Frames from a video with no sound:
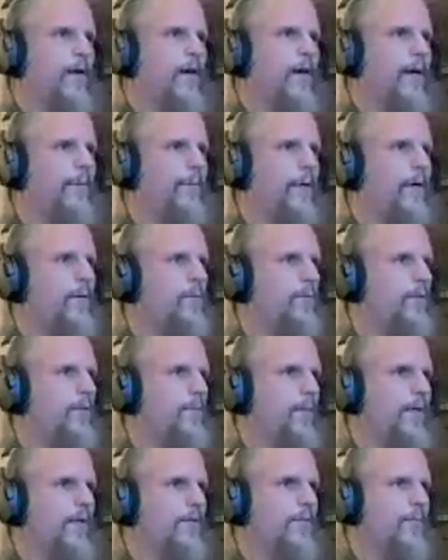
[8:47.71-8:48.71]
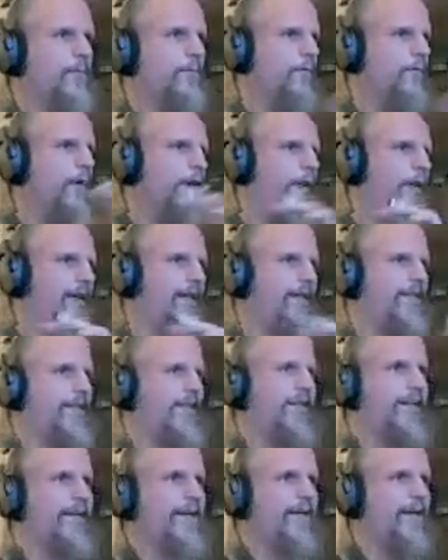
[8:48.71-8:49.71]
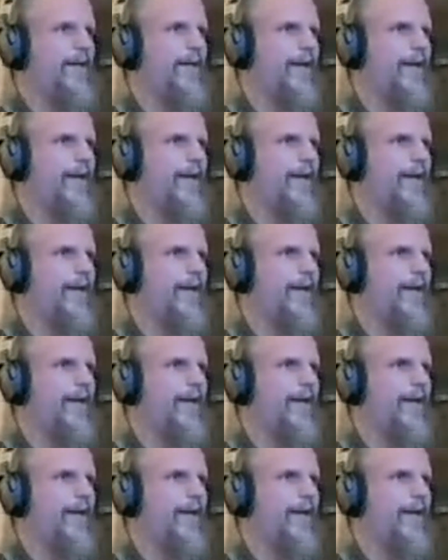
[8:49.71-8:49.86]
I'm not responsible for anything